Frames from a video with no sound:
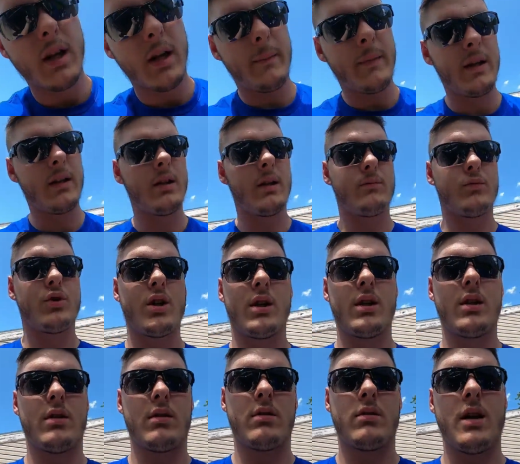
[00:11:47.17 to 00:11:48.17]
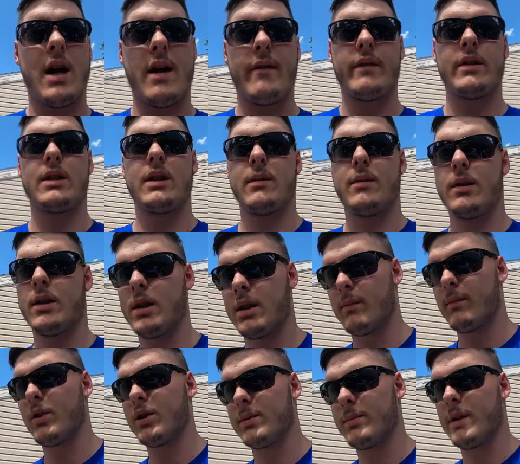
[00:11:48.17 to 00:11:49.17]
I mean, I'm trying to obviously get
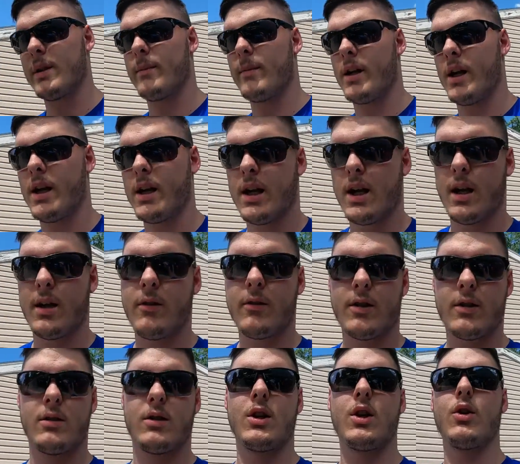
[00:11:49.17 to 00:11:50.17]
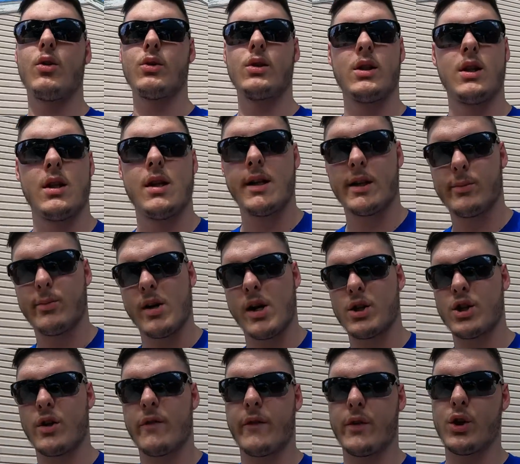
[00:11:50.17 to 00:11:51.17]
the most amount of money I can to go into the next
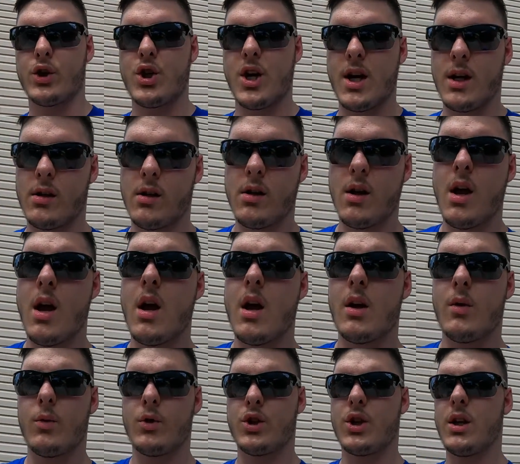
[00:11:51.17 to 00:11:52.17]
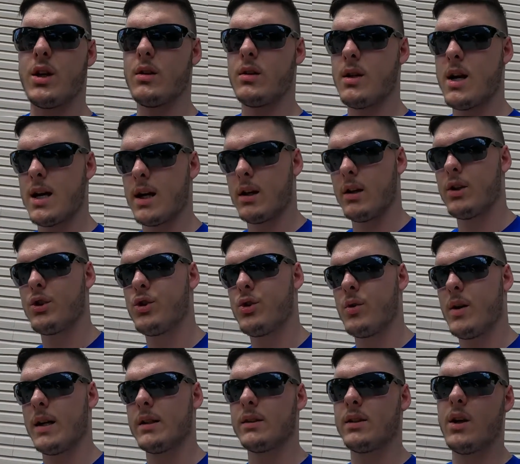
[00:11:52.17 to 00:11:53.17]
project for the channel, which again, not gonna let
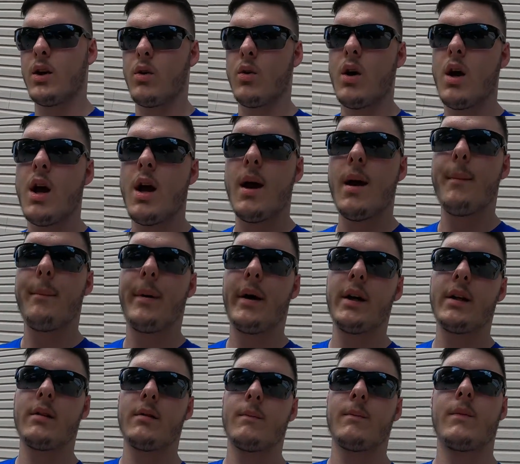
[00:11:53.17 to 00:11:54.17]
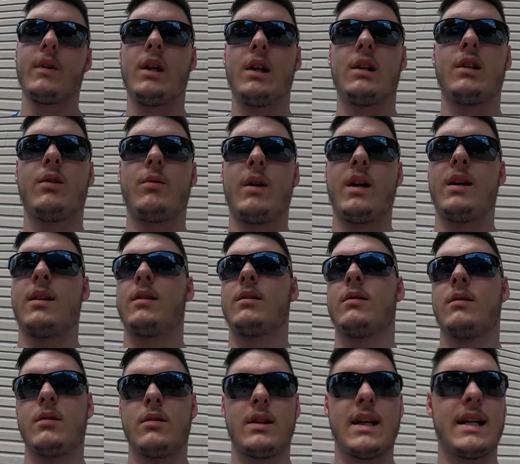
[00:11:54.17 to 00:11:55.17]
you guys know. But either way,
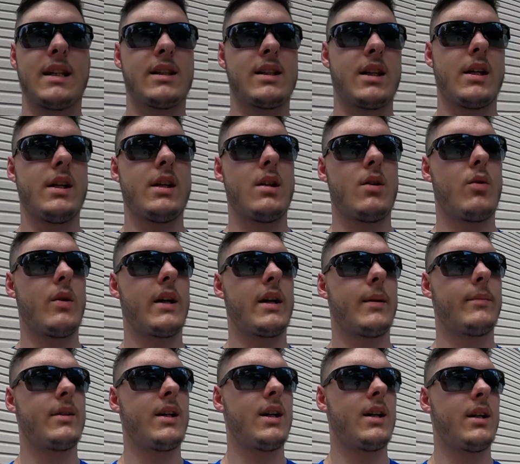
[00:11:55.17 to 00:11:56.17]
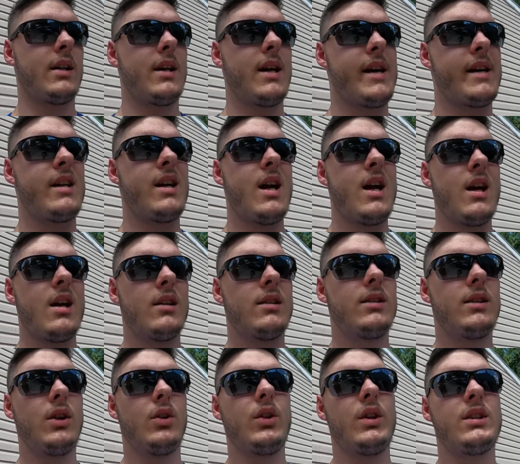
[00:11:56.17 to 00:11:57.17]
that is kind of the quick update on that.
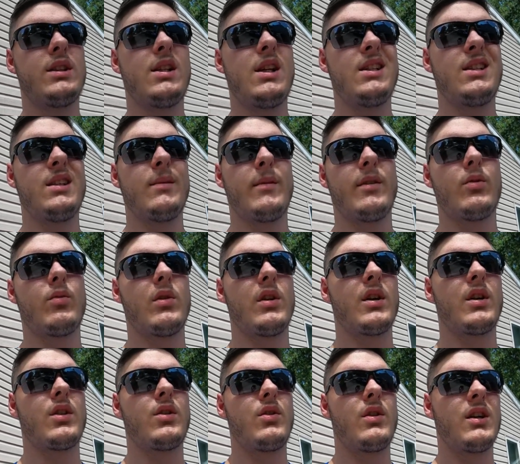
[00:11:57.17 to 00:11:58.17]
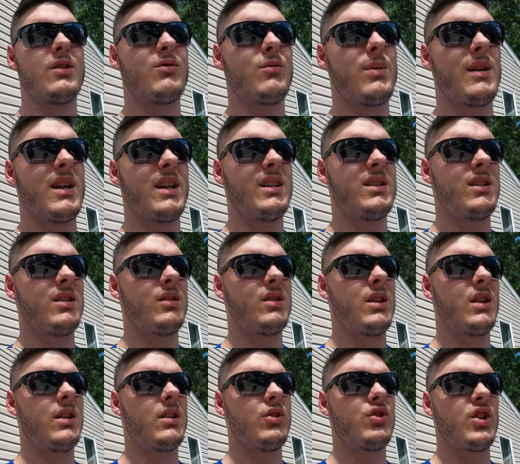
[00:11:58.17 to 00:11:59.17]
Still needs a decent amount of work. You guys will probably still
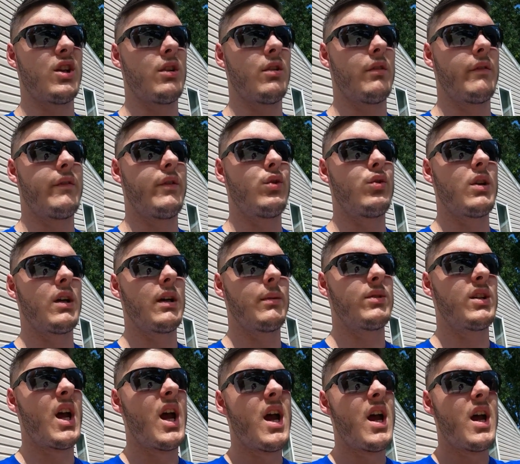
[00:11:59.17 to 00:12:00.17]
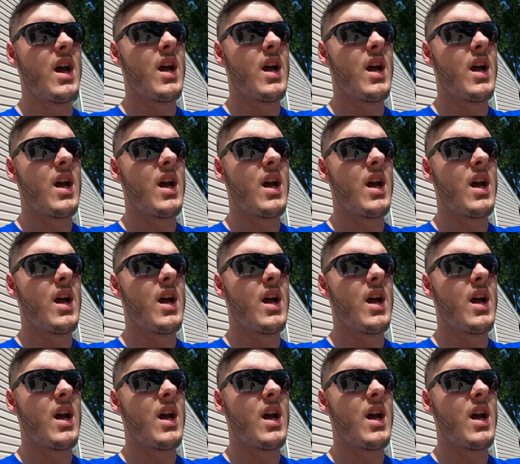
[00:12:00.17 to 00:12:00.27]
see it on the channel a few times.